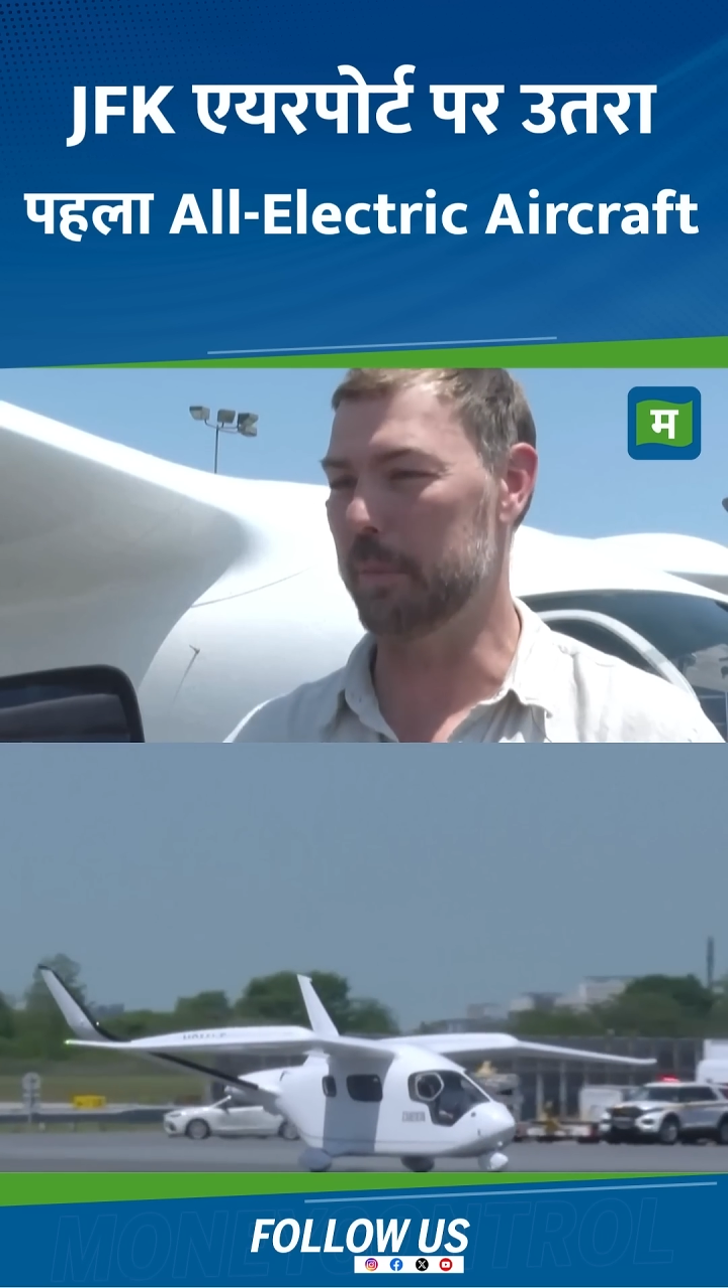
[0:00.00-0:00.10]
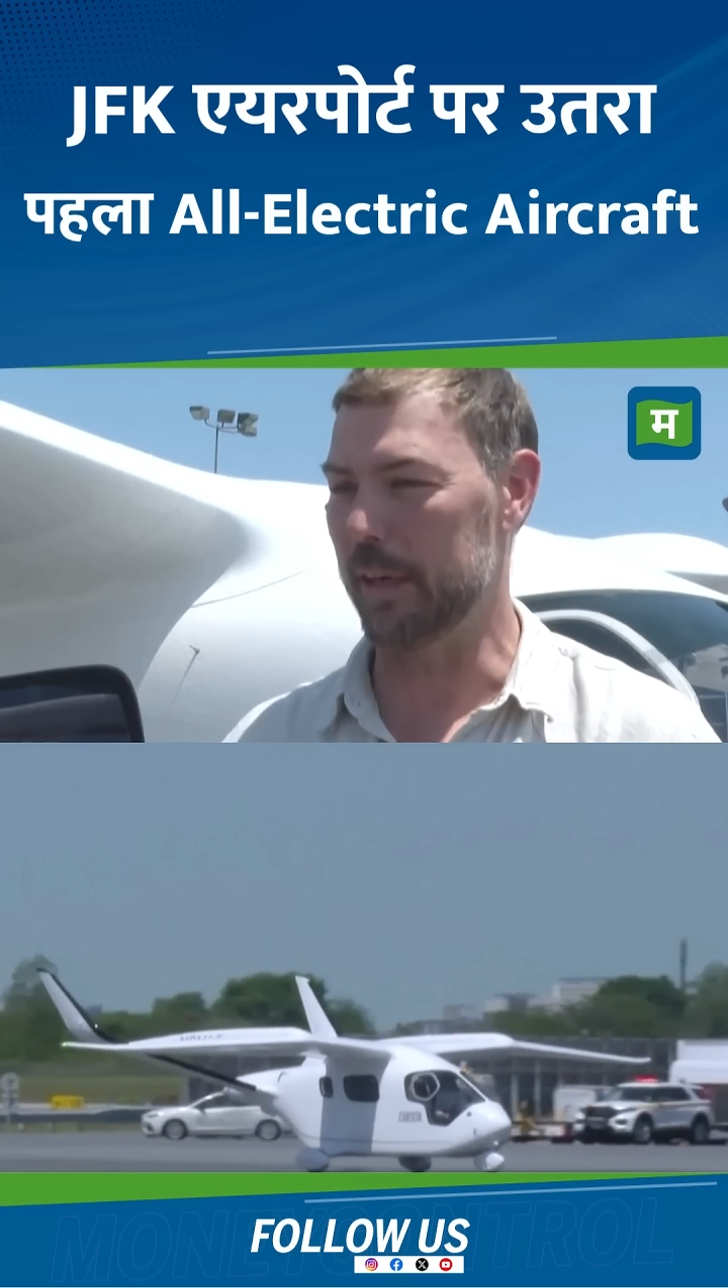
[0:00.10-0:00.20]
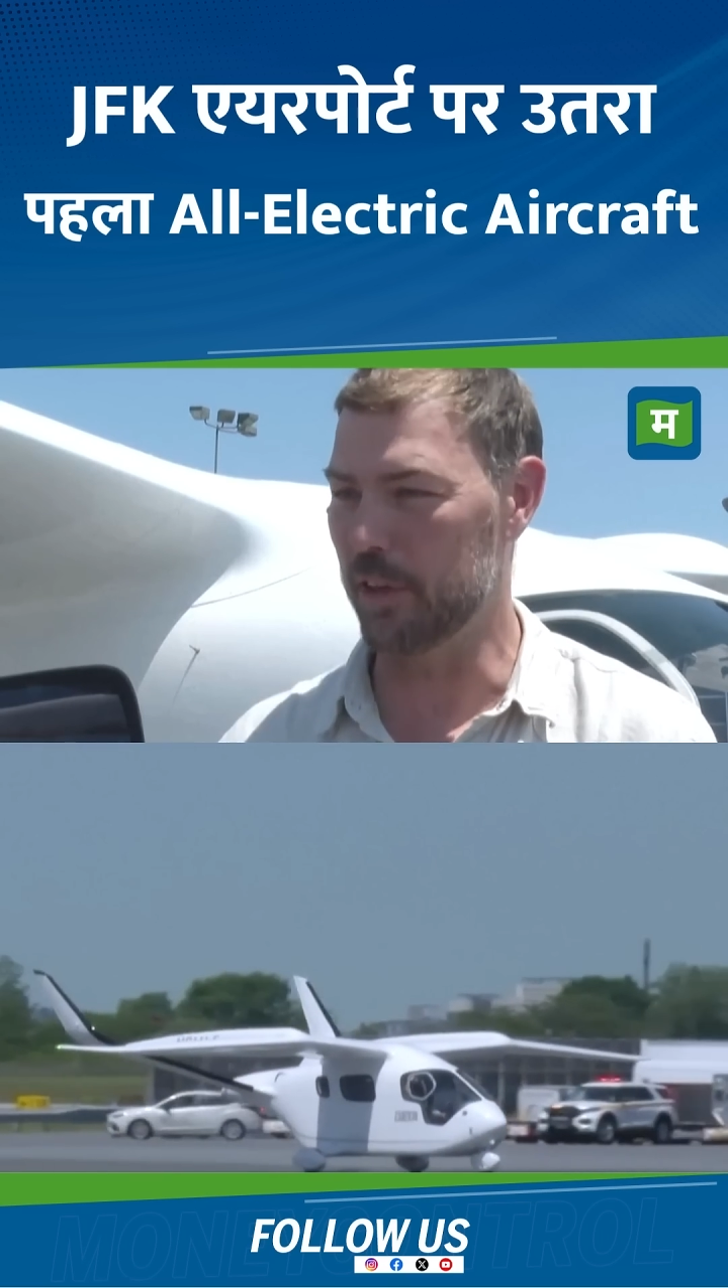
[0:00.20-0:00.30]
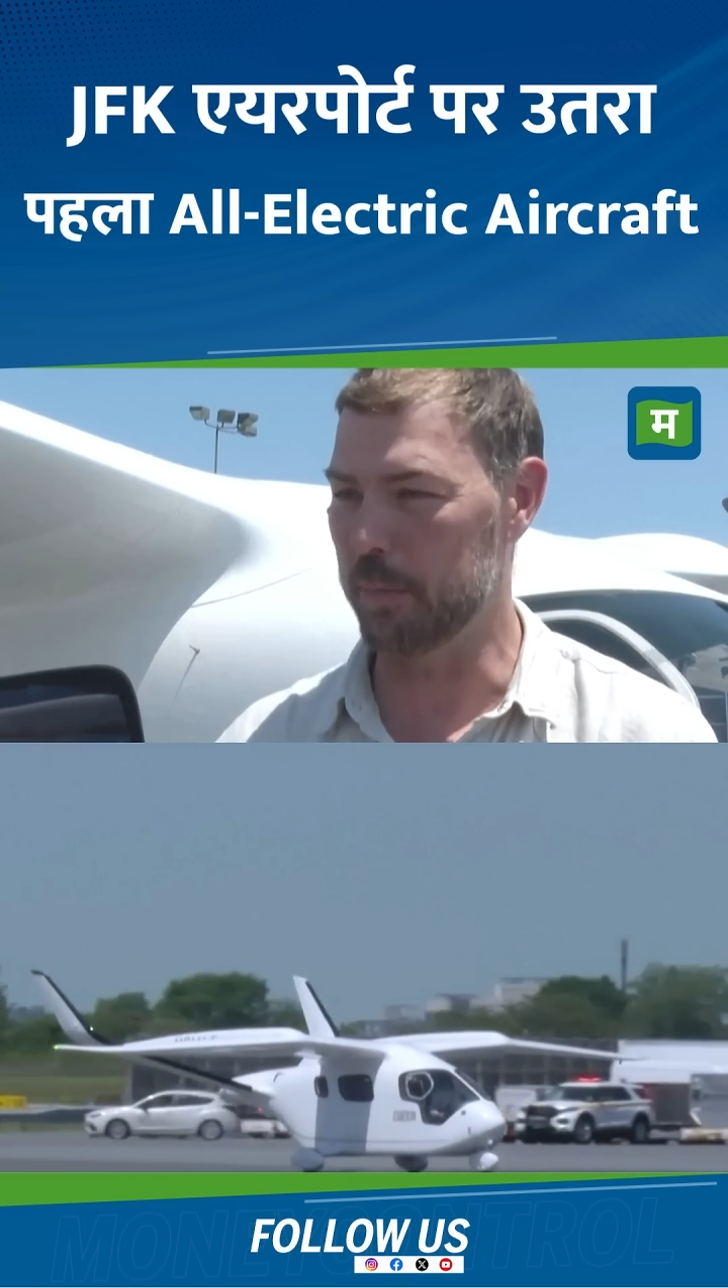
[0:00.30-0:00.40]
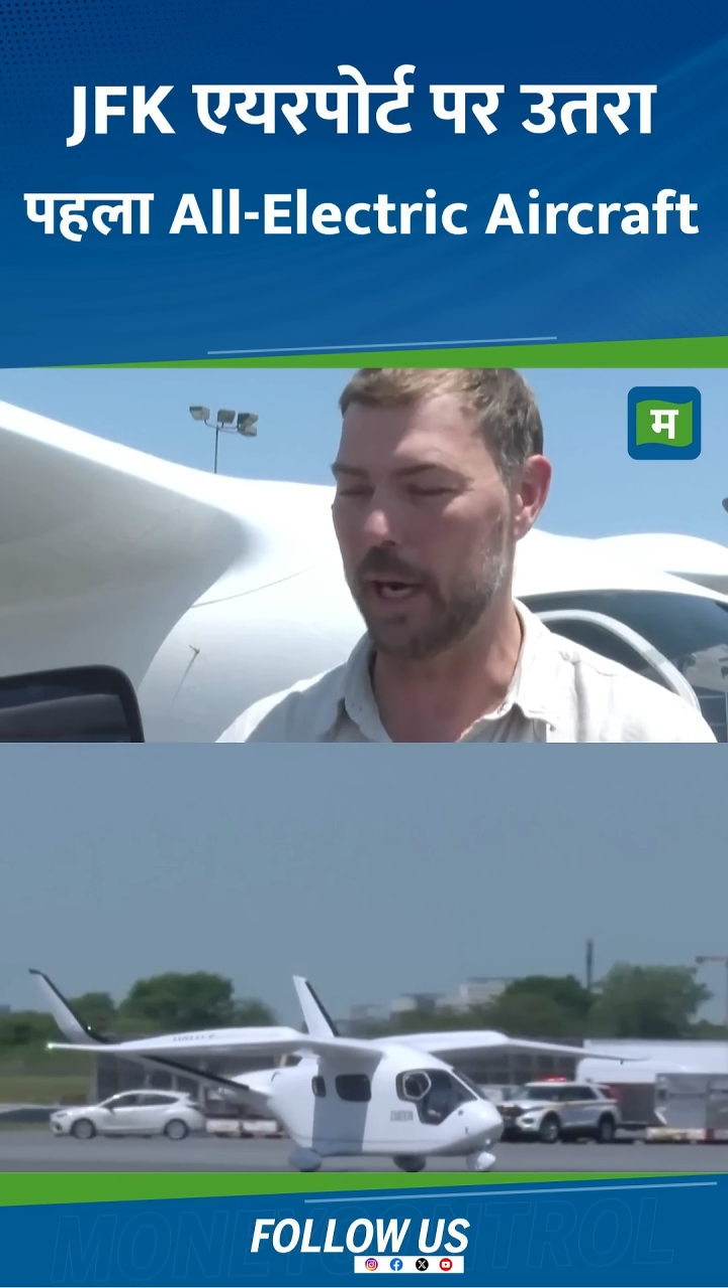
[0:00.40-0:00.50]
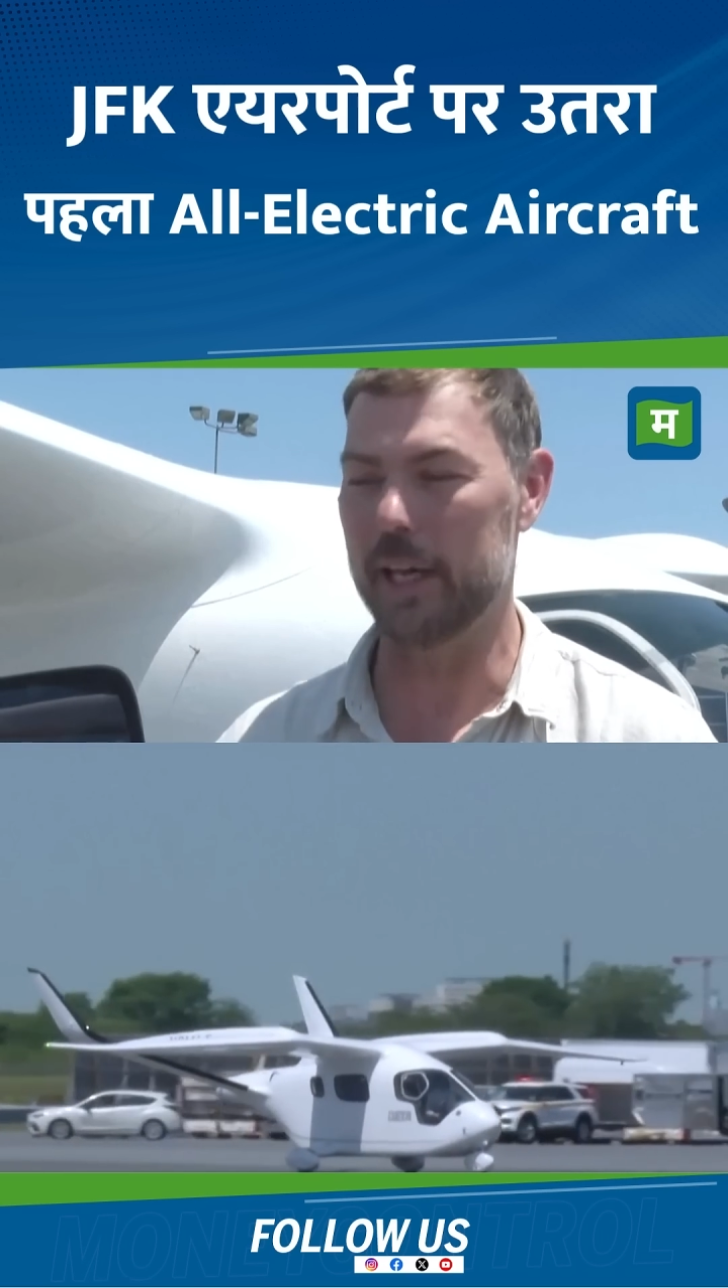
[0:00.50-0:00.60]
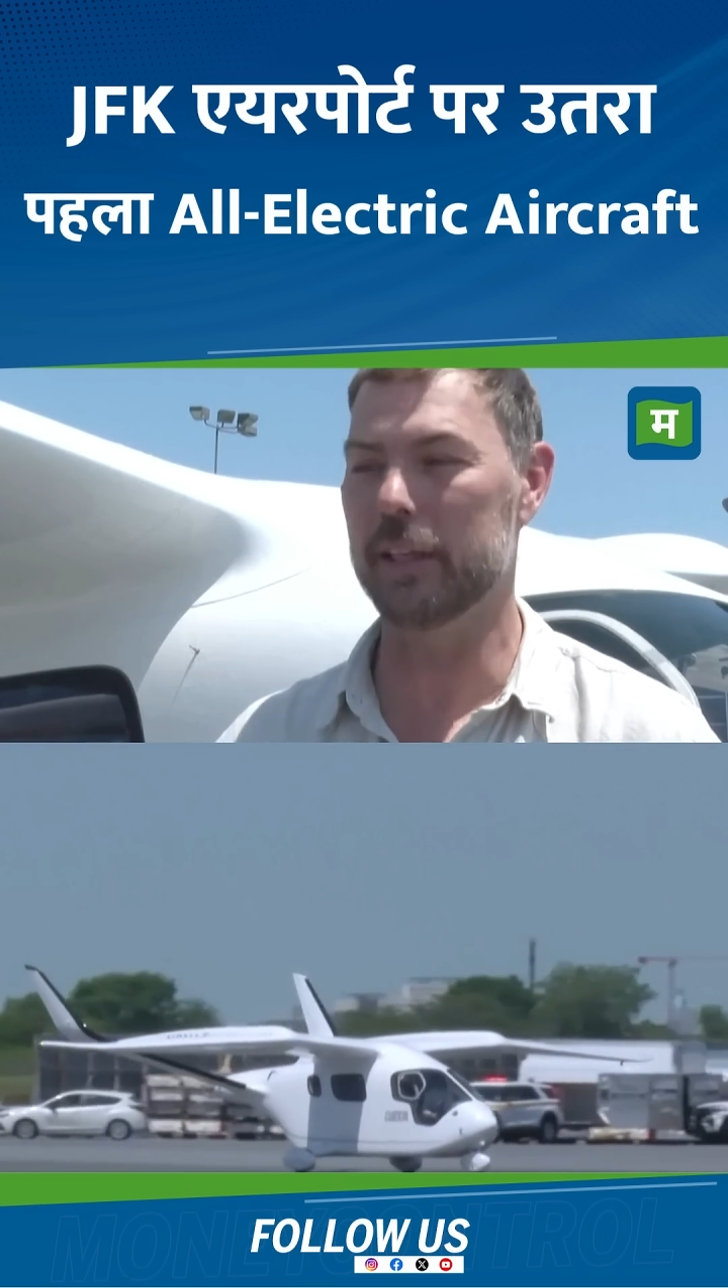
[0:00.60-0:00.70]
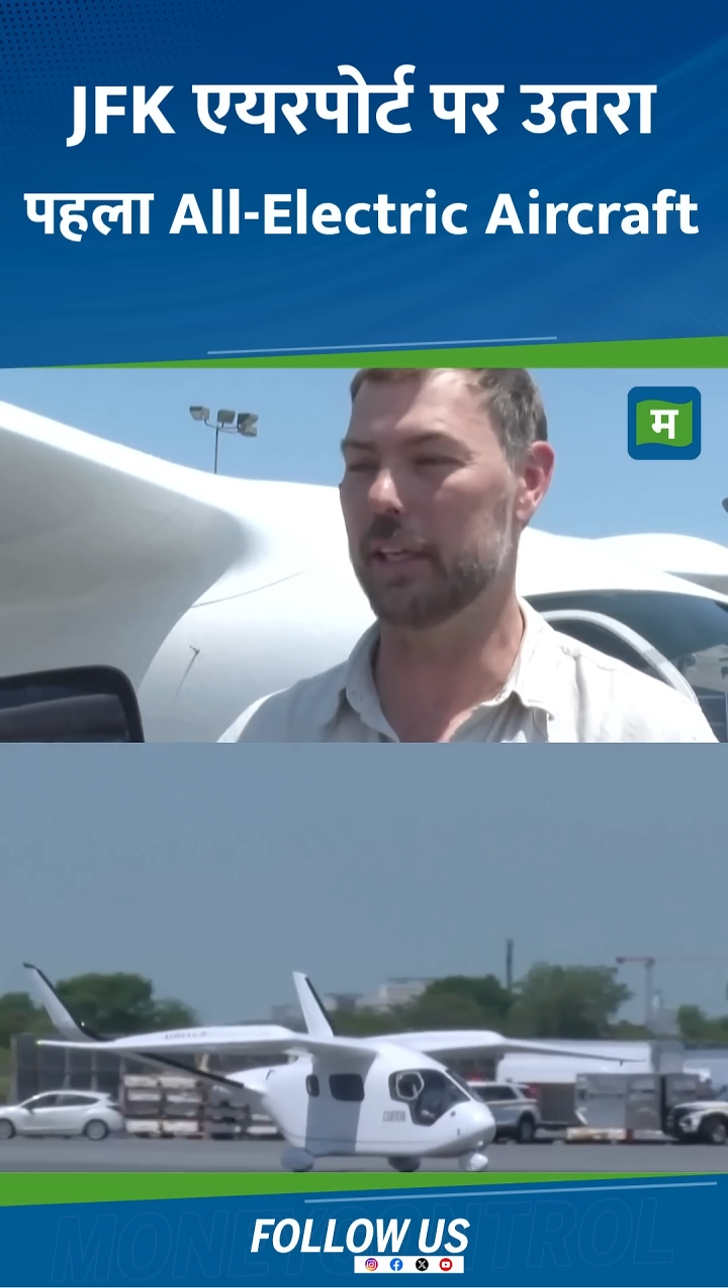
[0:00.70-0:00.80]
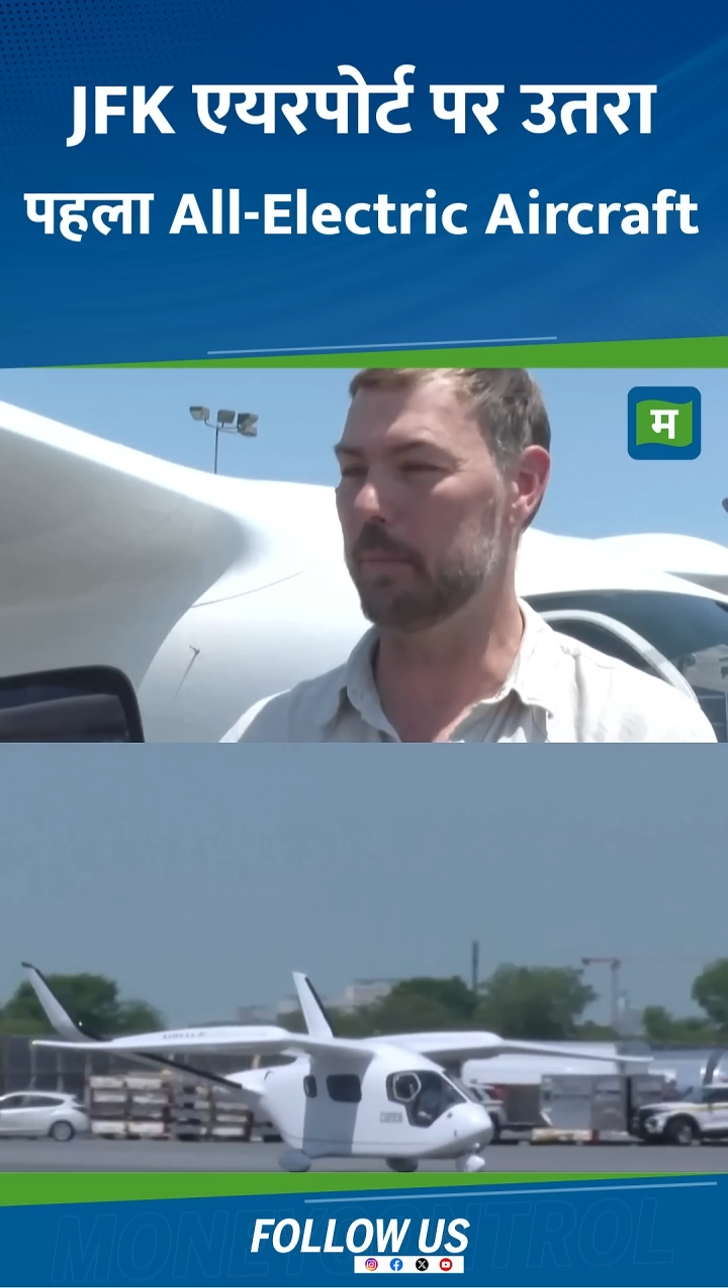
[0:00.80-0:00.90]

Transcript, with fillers: to pay for the pilot,